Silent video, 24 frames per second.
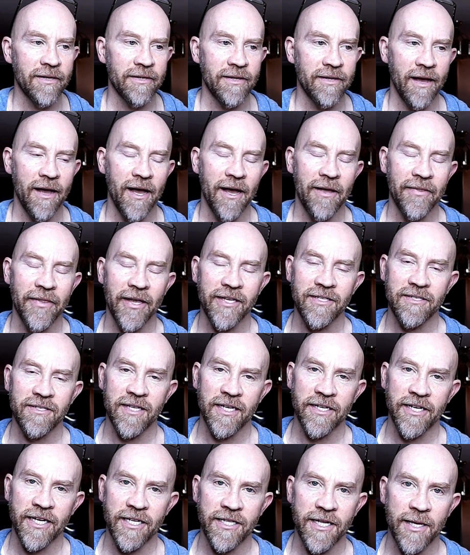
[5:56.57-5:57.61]
That's the
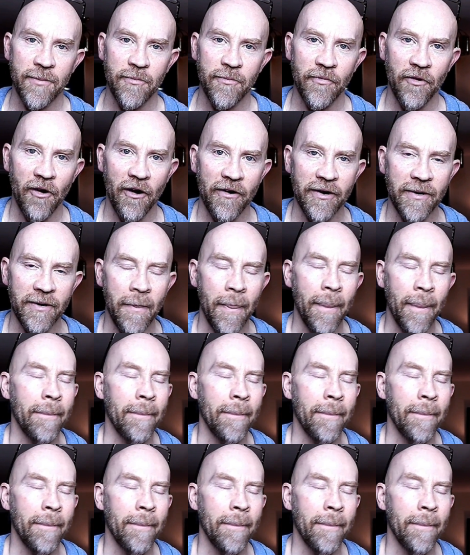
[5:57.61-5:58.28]
nickname for it.